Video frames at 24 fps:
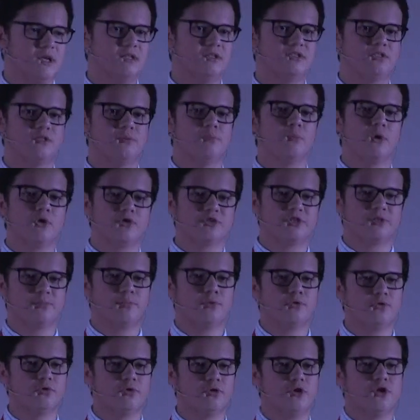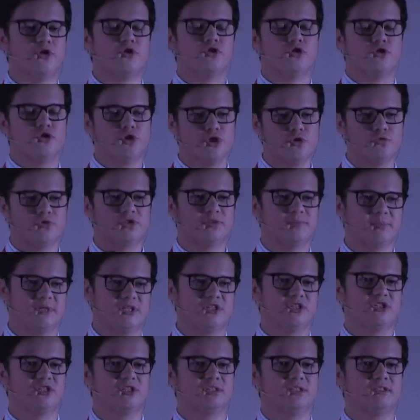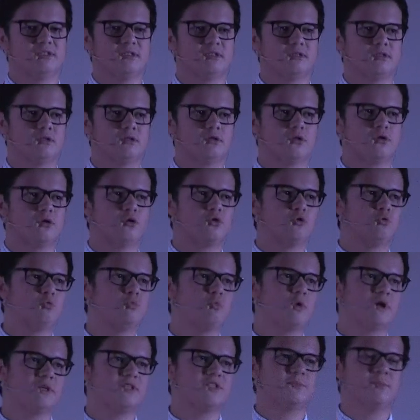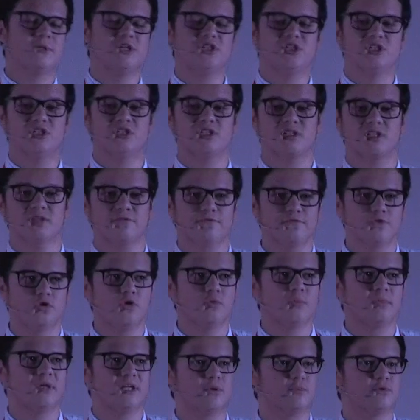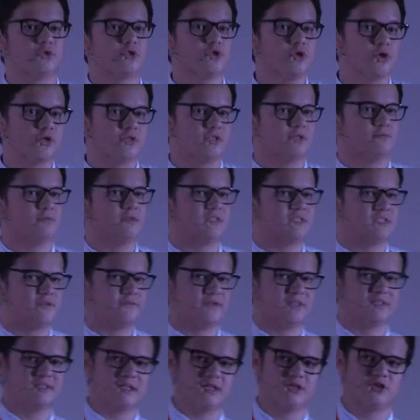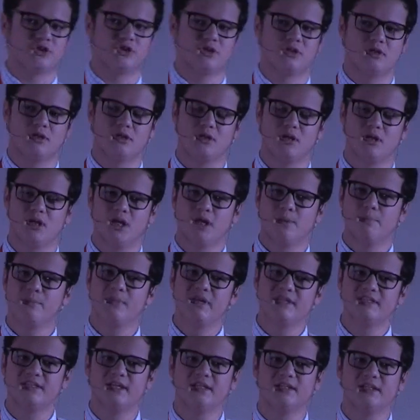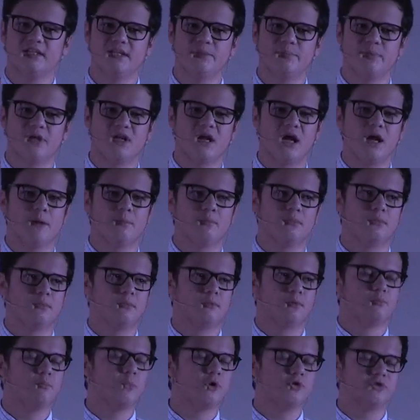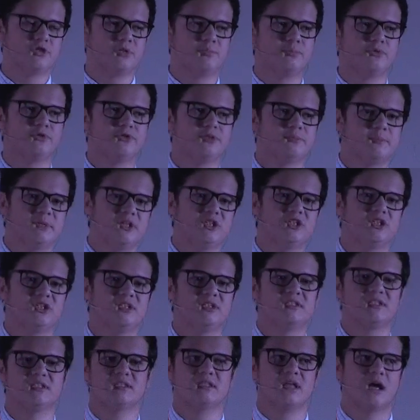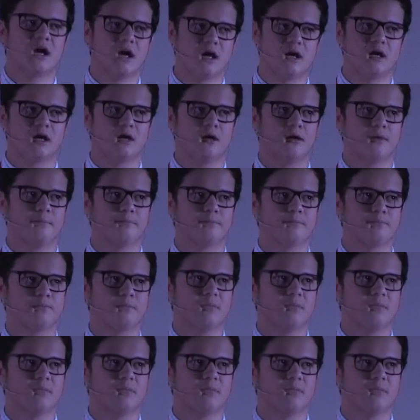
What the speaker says: into multiple new species, one species that formerly was not at risk of extinction may suddenly become multiple species that are.